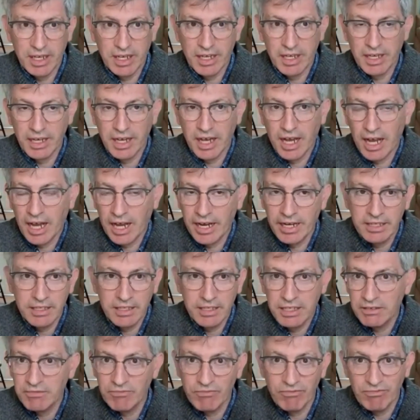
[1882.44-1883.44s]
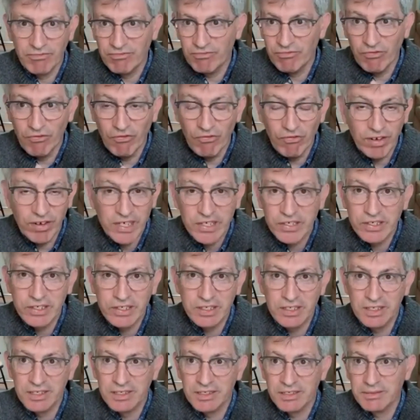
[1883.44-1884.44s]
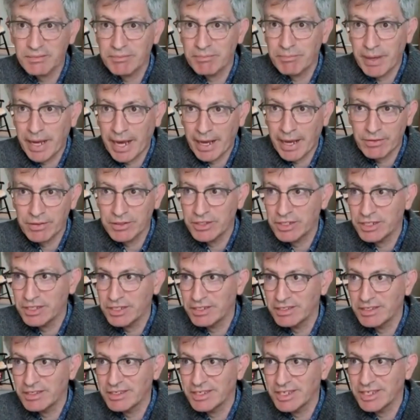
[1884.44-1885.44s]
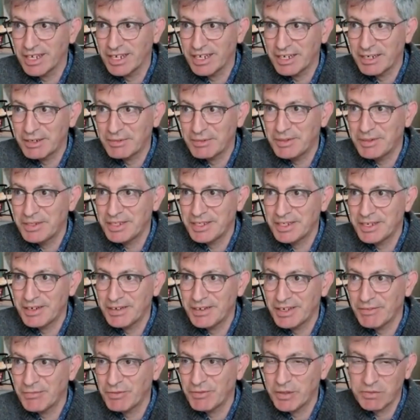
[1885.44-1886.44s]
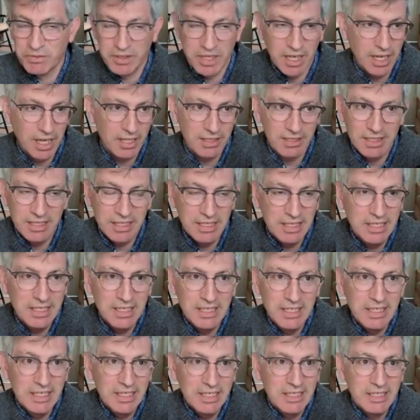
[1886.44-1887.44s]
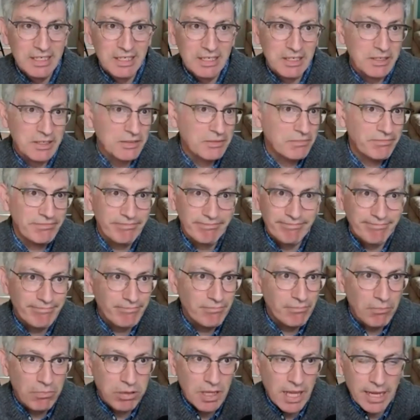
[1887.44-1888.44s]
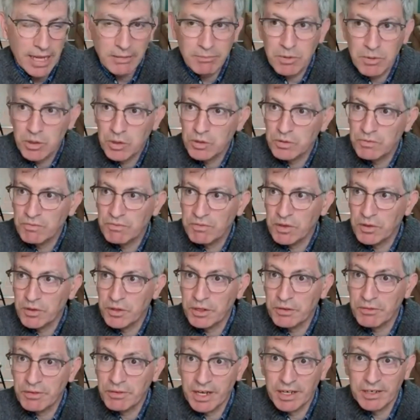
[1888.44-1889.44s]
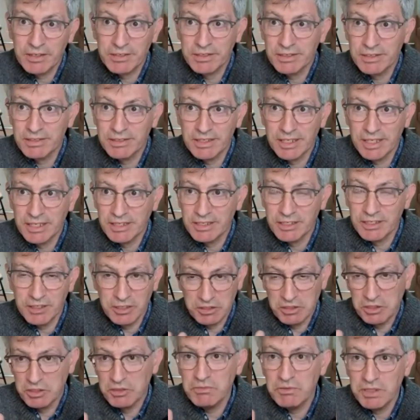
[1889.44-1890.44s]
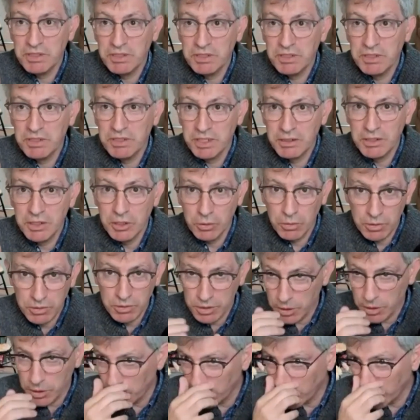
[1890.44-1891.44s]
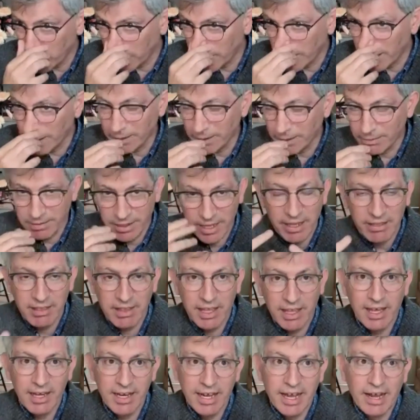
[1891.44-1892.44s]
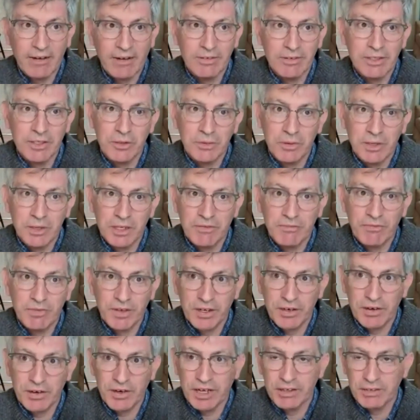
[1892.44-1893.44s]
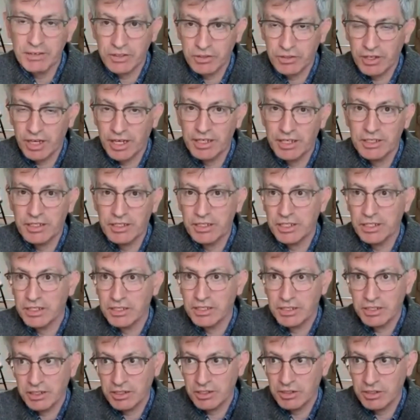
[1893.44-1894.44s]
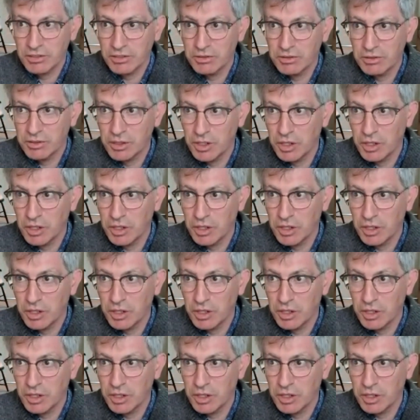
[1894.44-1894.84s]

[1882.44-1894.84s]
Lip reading: highly virulent pathogen, if you've got, black mold floating around and you want to get that out. You want to figure out strategies to